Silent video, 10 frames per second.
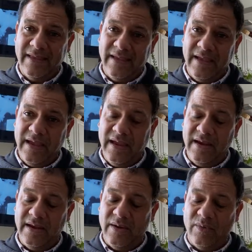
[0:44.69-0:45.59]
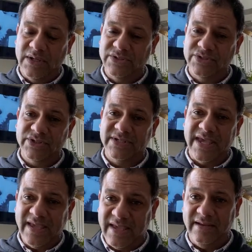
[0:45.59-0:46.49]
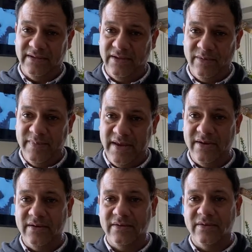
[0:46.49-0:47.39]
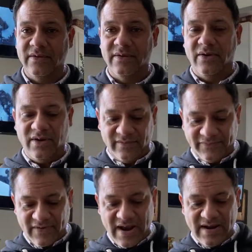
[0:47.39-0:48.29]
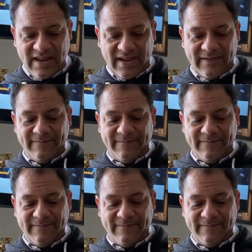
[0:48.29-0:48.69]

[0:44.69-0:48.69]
And I wanted to just kick it a little bit on a Friday.